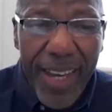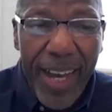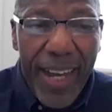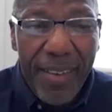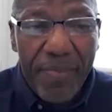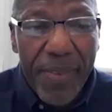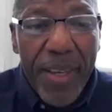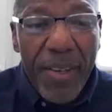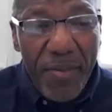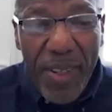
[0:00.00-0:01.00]
Um,
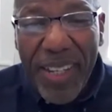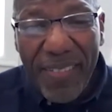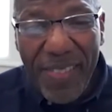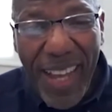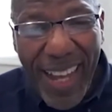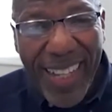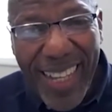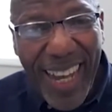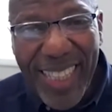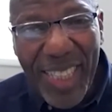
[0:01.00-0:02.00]
we have
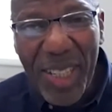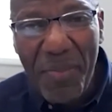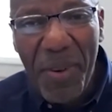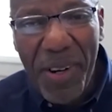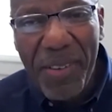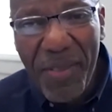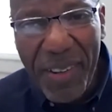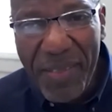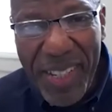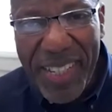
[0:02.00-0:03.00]
not gotten to the point
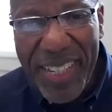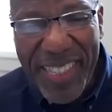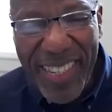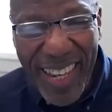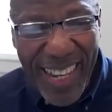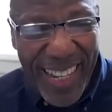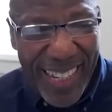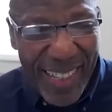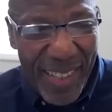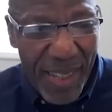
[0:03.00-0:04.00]
where we can
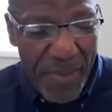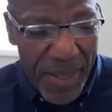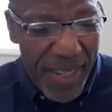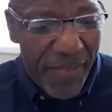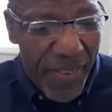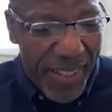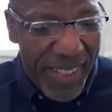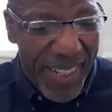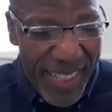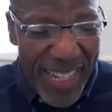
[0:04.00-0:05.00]
say
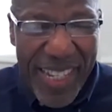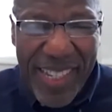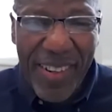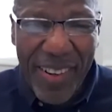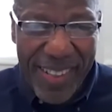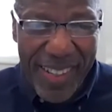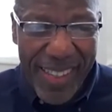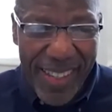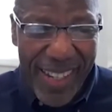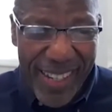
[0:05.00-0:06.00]
specifically these are
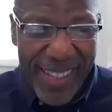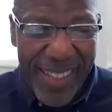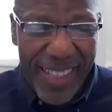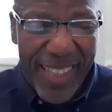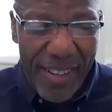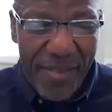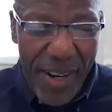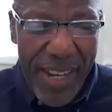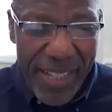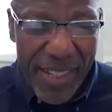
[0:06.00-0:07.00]
the things that they
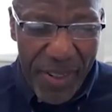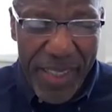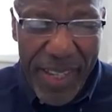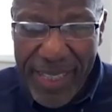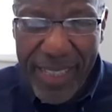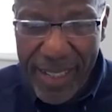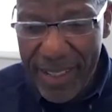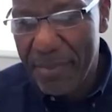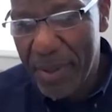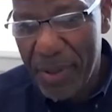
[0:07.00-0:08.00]
raise related
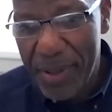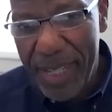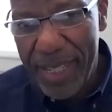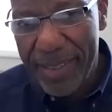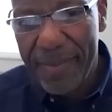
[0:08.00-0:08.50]
to employment.